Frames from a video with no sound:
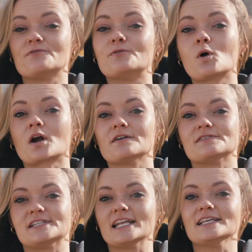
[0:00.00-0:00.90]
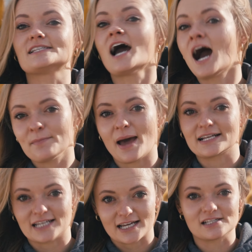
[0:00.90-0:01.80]
4 of Sany's
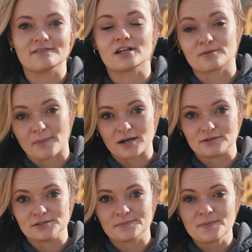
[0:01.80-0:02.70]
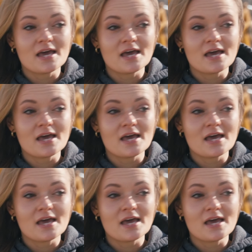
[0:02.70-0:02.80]
compact excavator models: